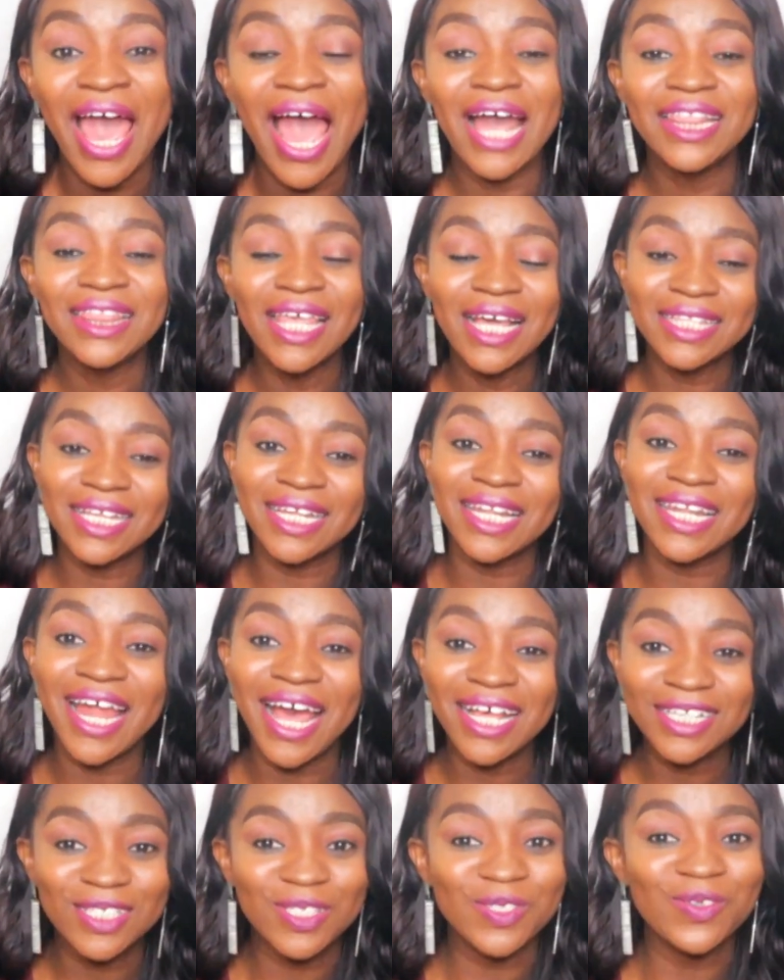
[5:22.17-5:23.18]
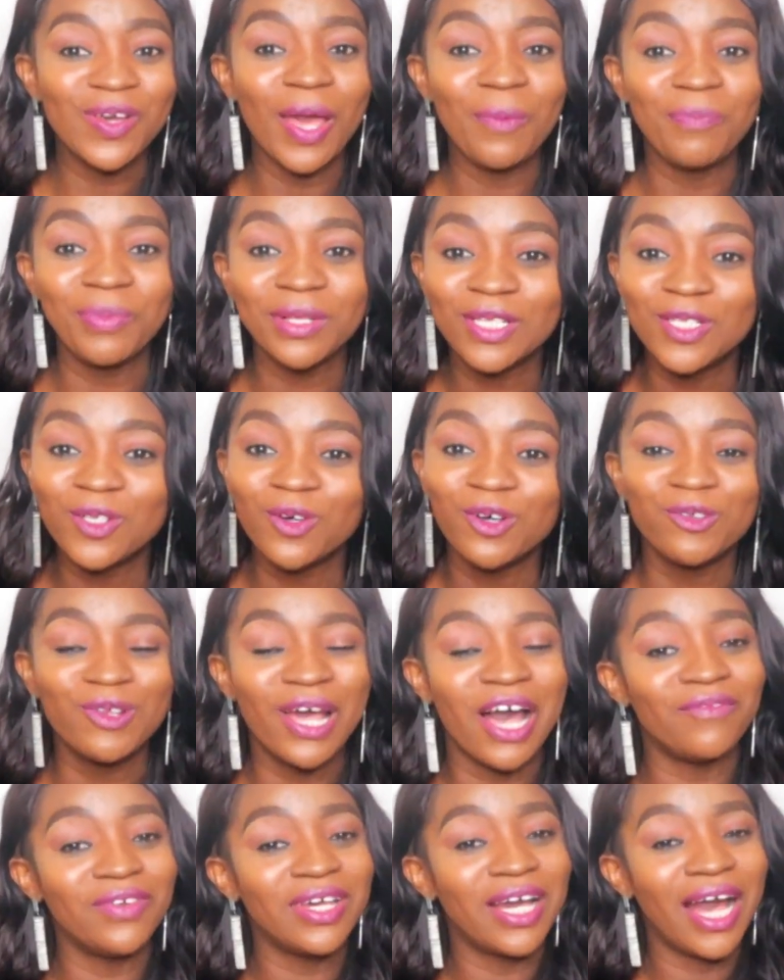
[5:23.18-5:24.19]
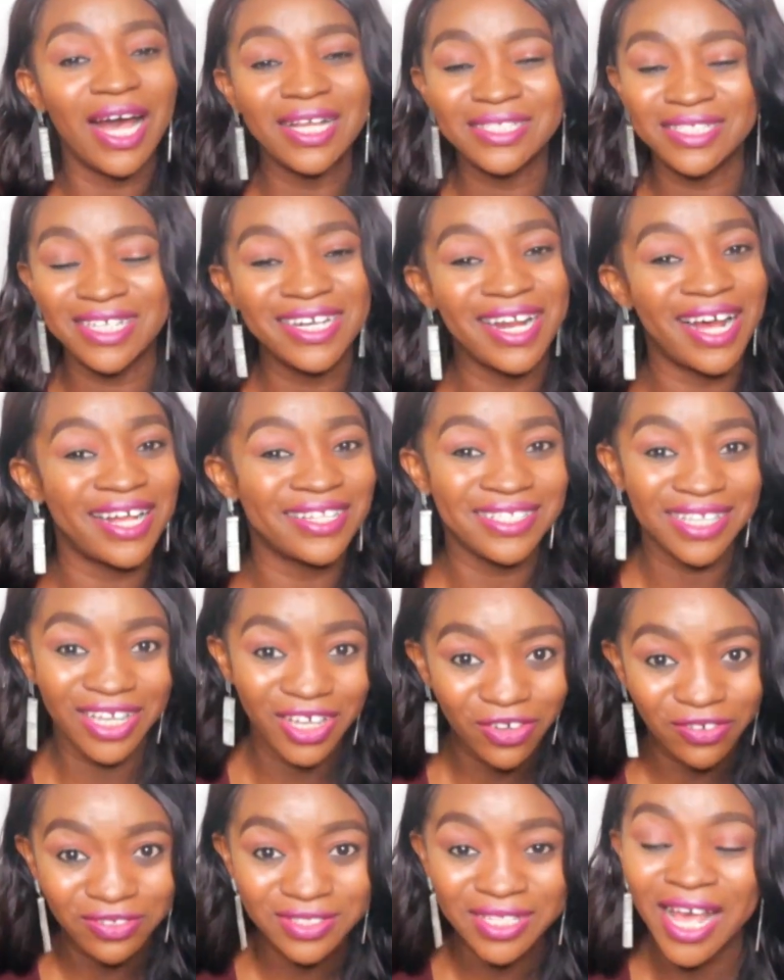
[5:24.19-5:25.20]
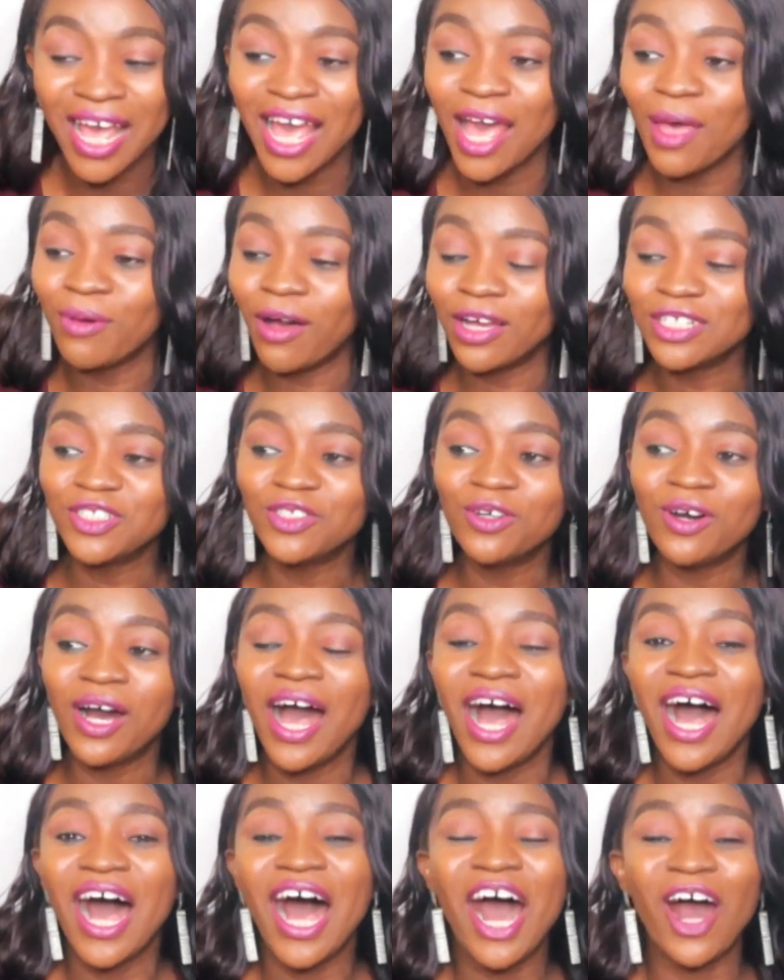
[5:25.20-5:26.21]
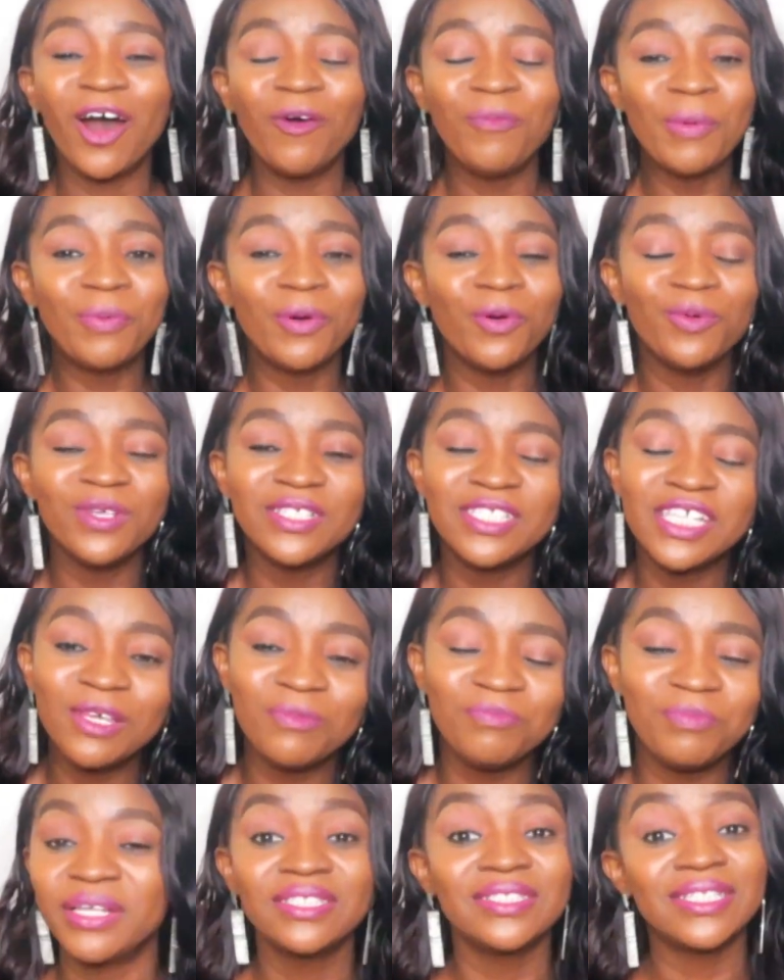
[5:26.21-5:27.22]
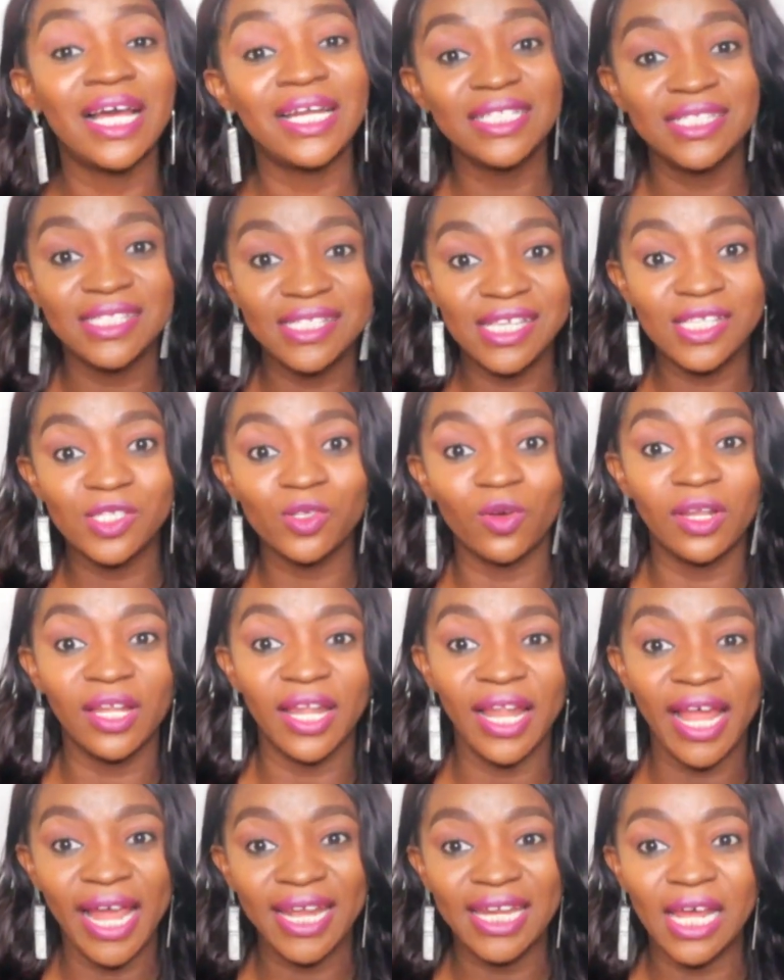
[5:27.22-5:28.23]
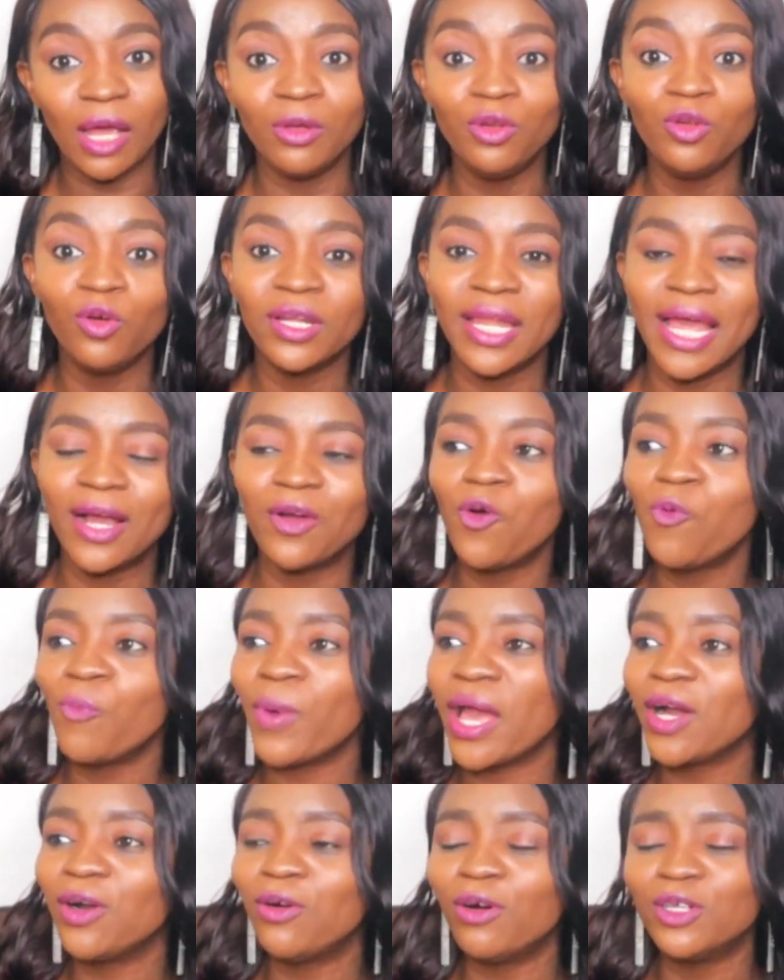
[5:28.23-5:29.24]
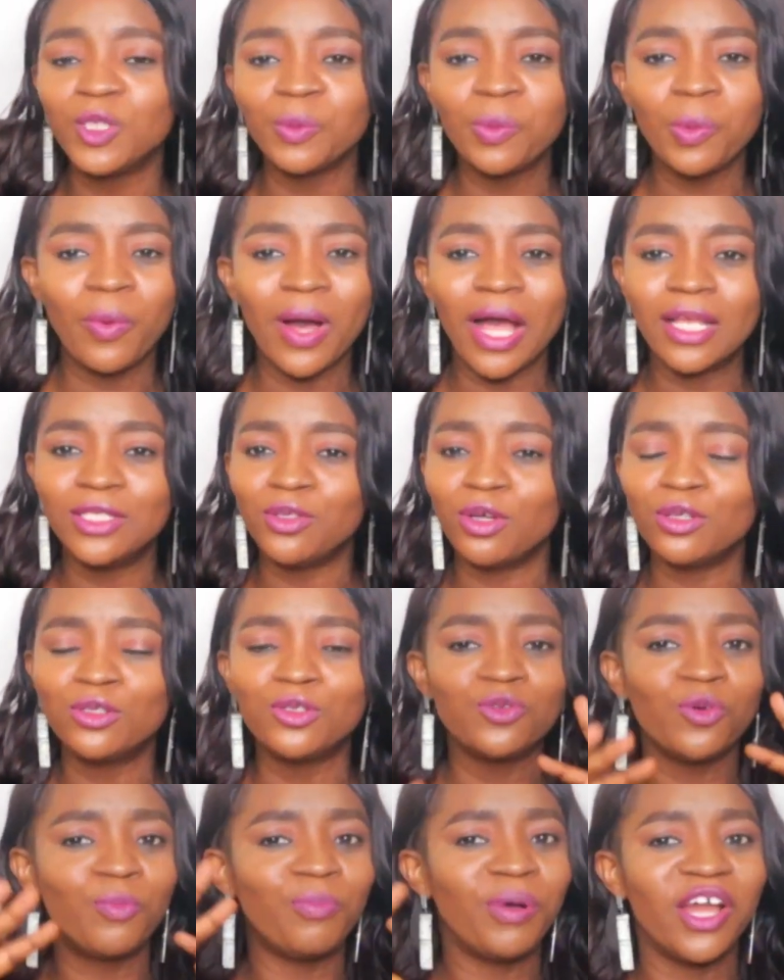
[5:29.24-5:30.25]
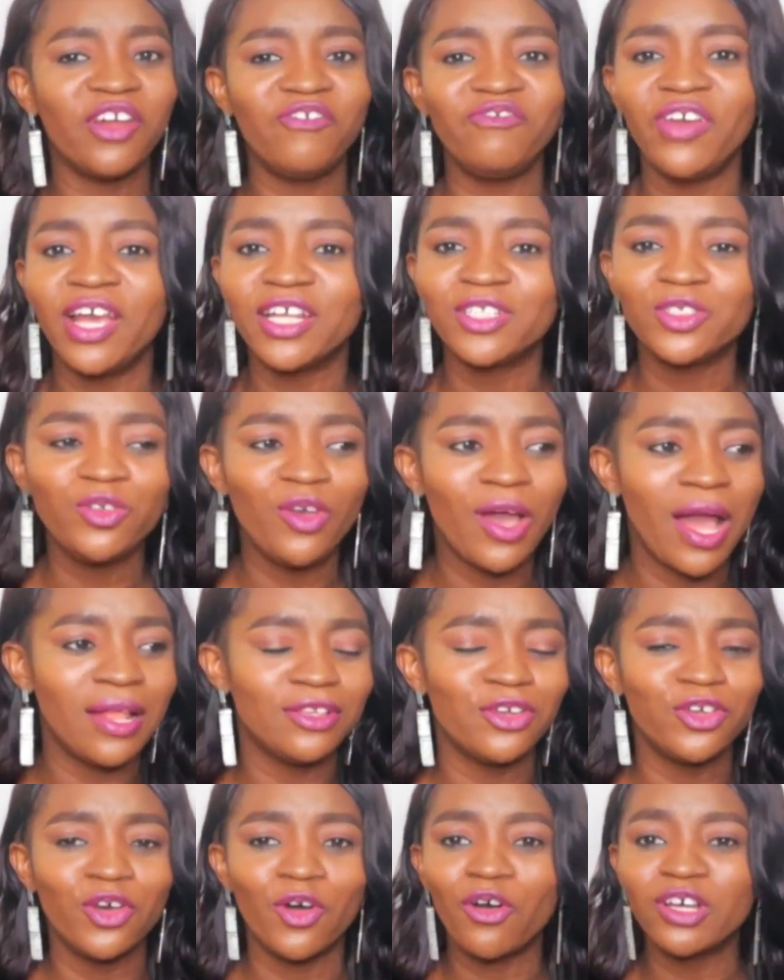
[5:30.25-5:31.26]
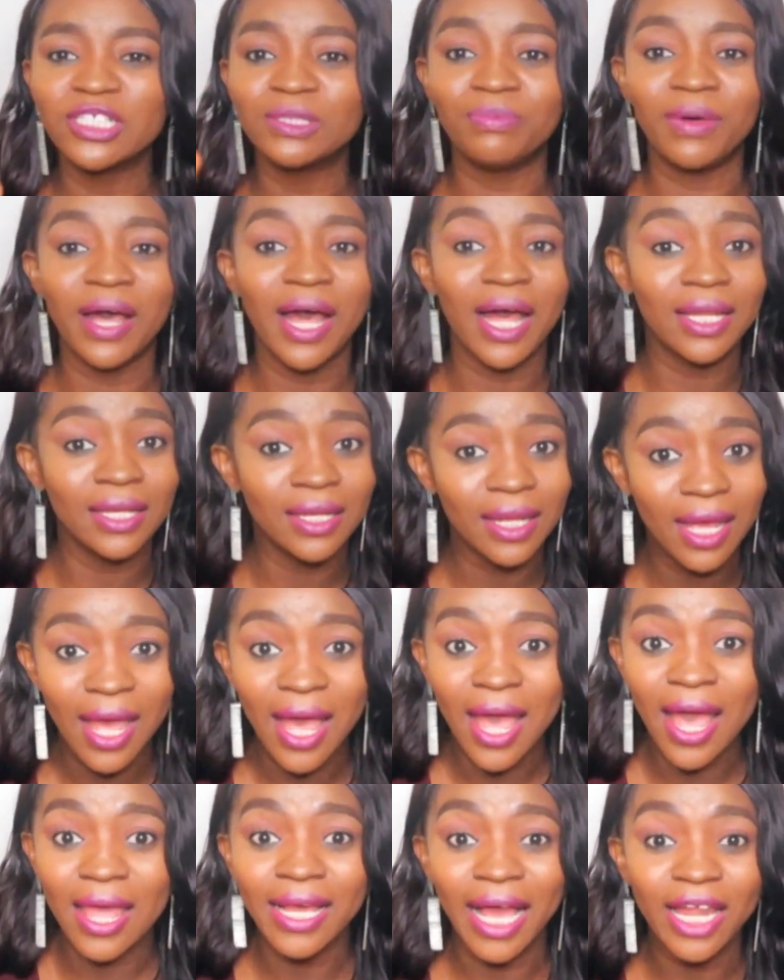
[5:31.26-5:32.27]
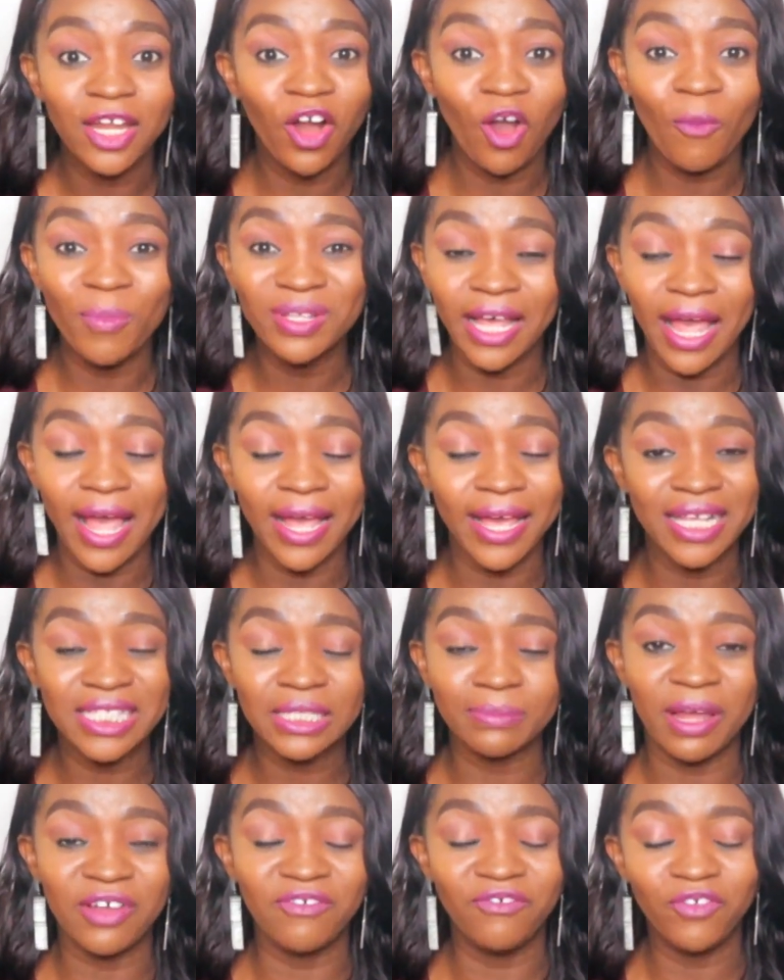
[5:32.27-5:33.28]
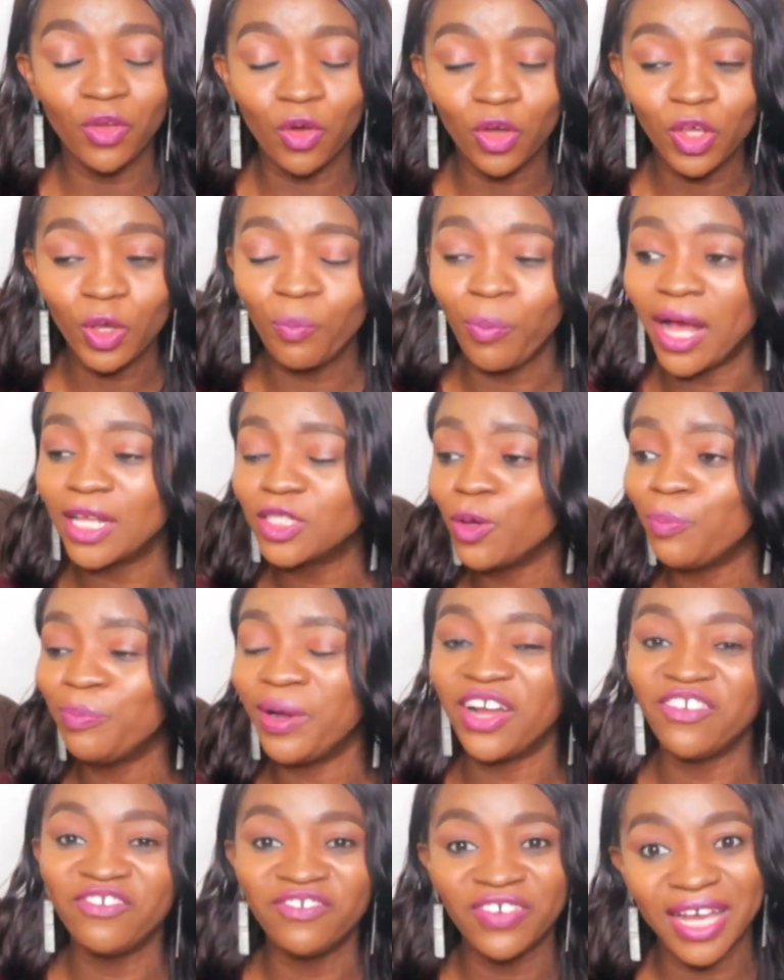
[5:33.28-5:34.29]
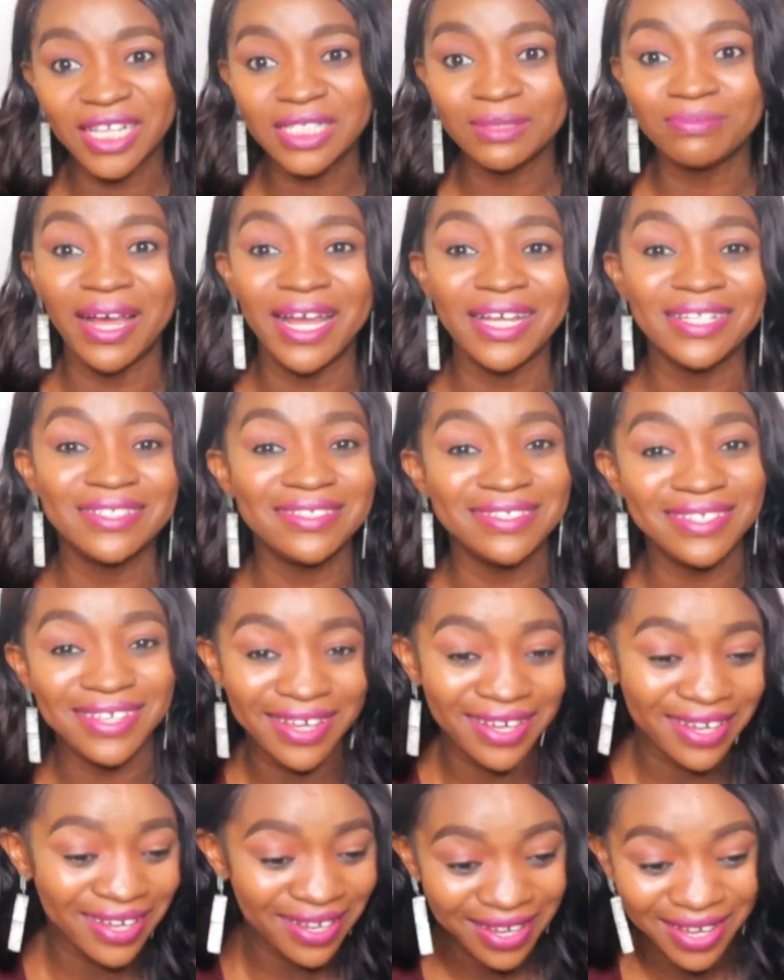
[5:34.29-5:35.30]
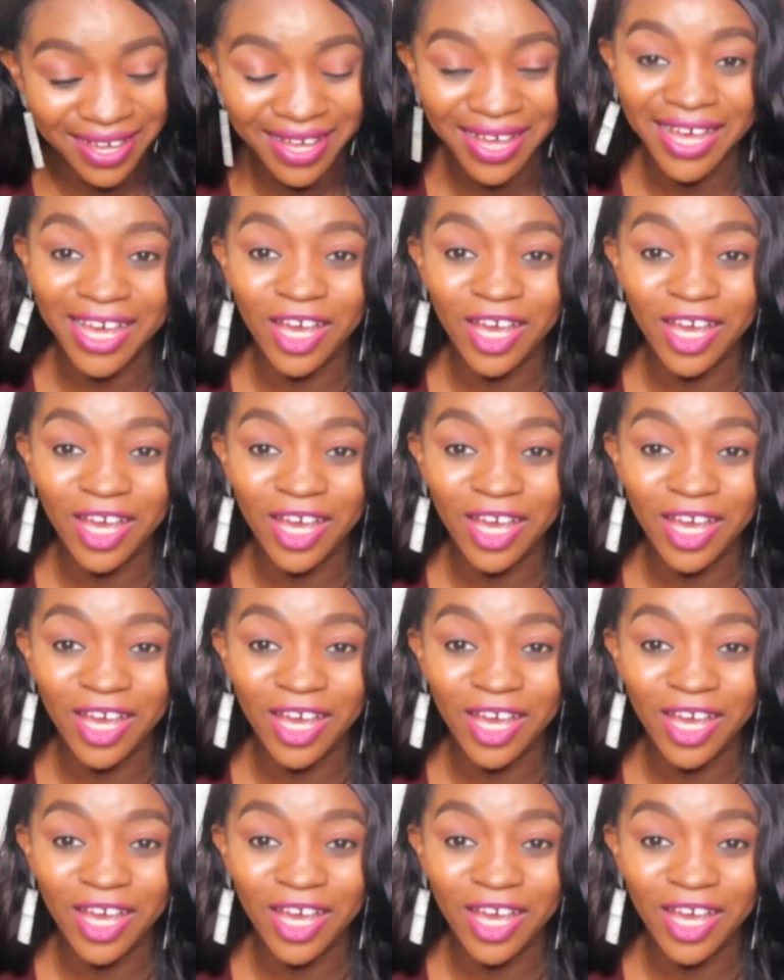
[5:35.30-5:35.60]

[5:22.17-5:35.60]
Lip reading: I think the last two episodes we have been casting ourselves, because you know how people will see personalities online and look like, oh my god, you people are just so perfect, you and your husband. The kind of comments I get in my vlog, you people are so perfect, my dear.